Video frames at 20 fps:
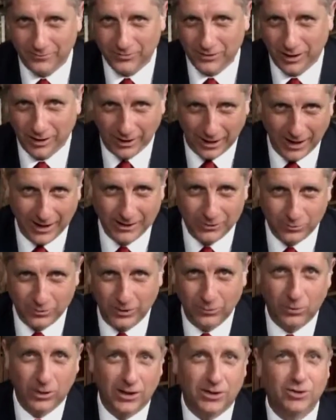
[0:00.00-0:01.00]
All right? We
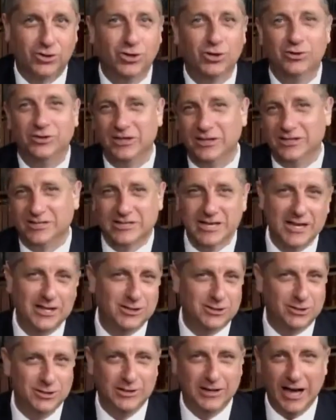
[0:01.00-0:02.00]
work through these
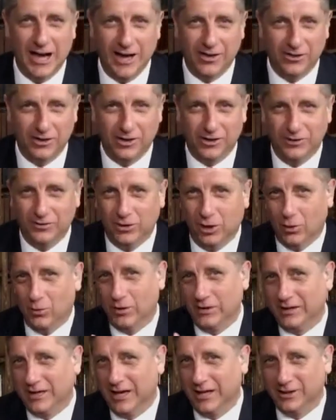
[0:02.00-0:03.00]
things together. No
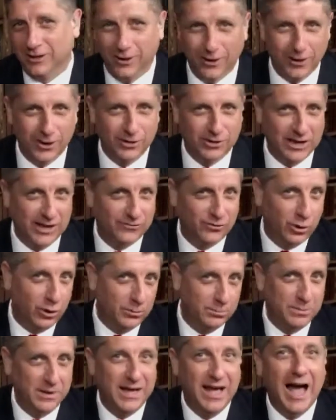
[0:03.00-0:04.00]
one get hurt.
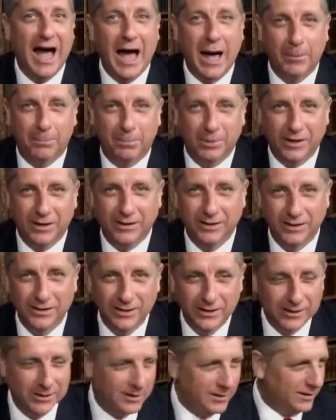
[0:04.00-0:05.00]
Everyone be happy.
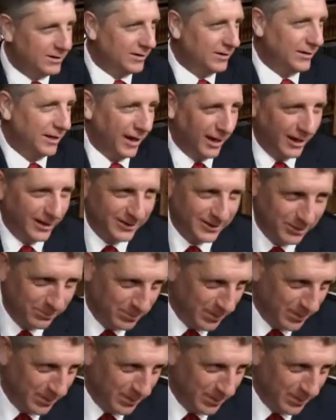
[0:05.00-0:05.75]
Yeah, you